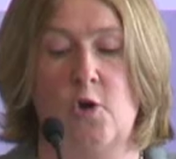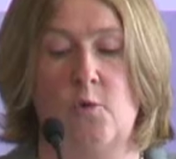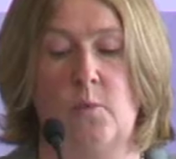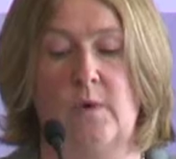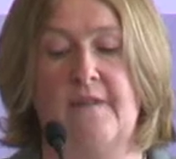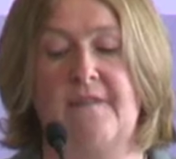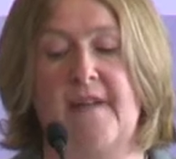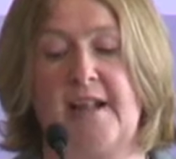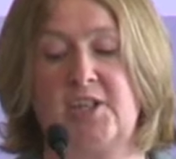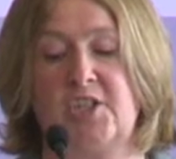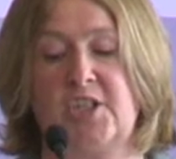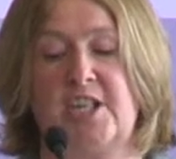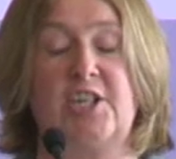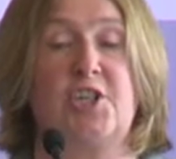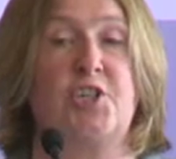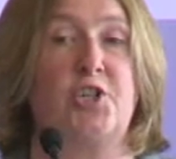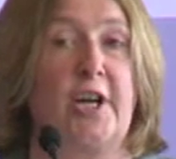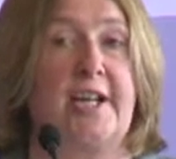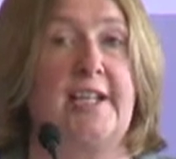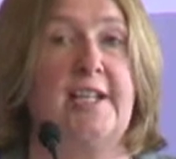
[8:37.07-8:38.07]
will eventually
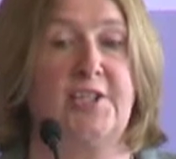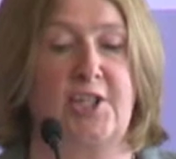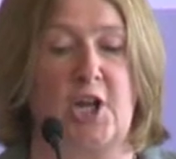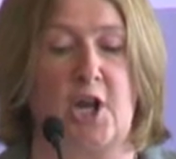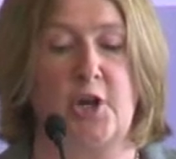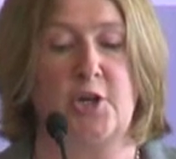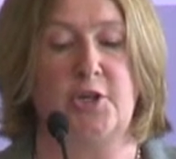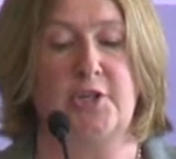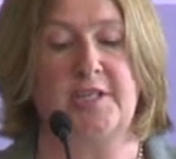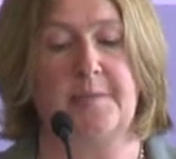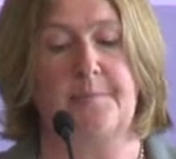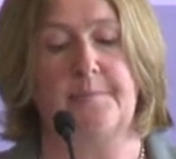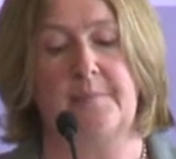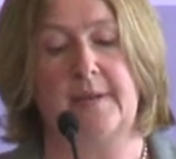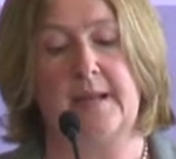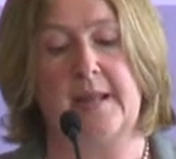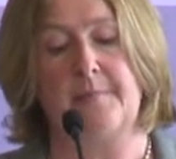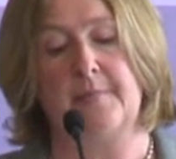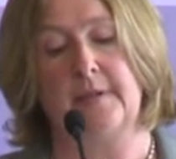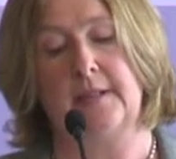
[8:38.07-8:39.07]
trickle down to
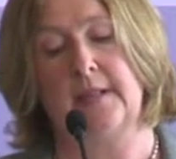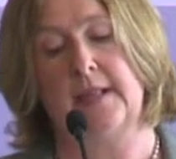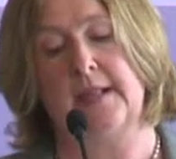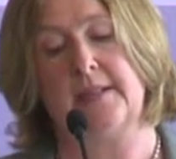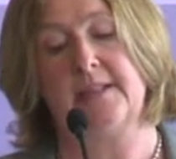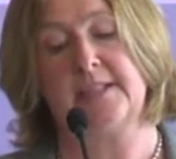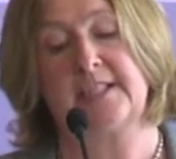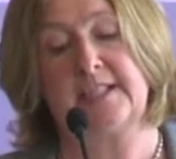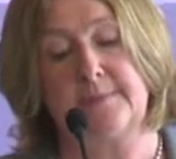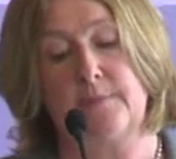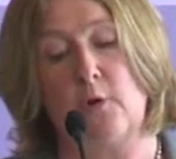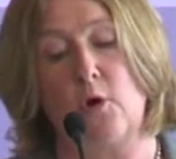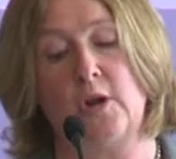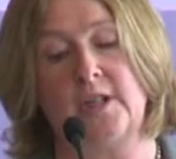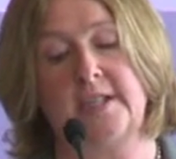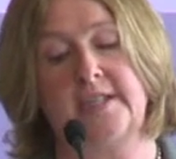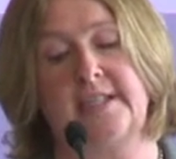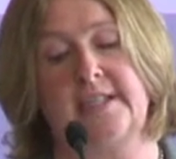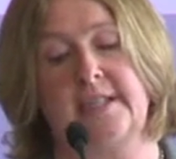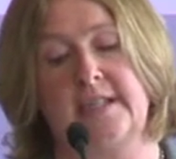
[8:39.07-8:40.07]
people in the
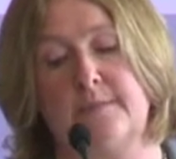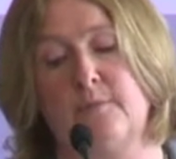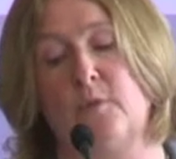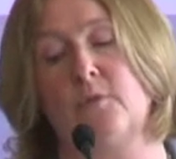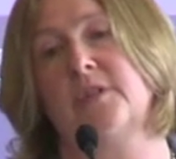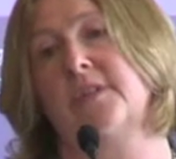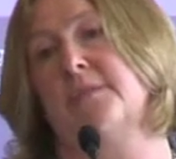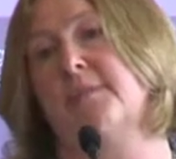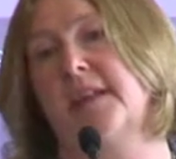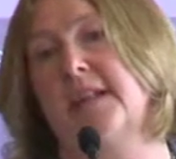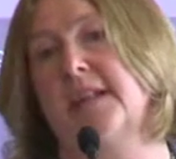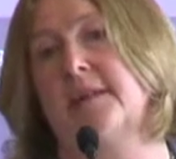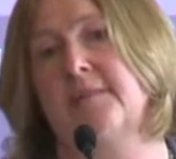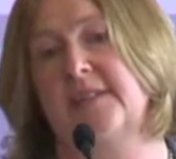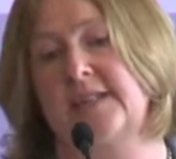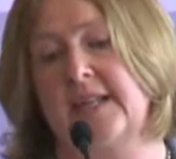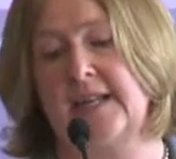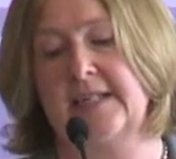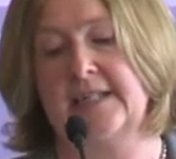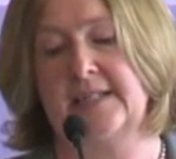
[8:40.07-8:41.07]
smallest and the most
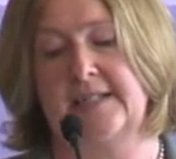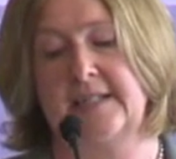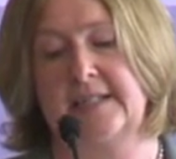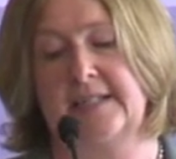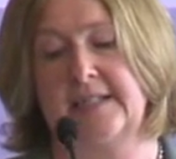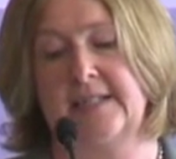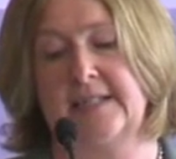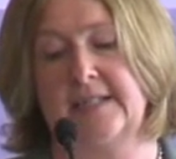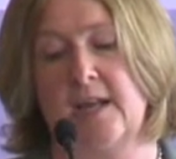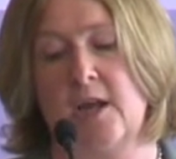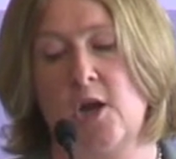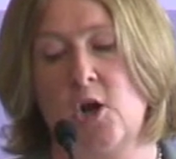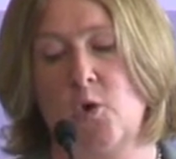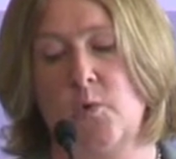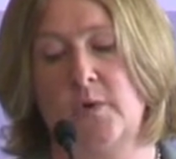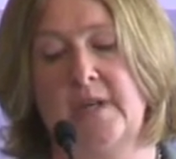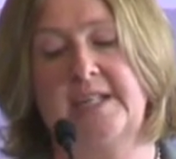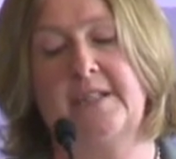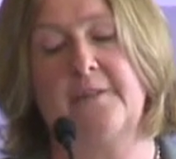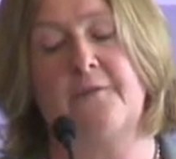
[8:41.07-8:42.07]
medium-sized cities,
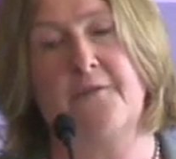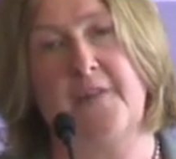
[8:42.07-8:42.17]
we need to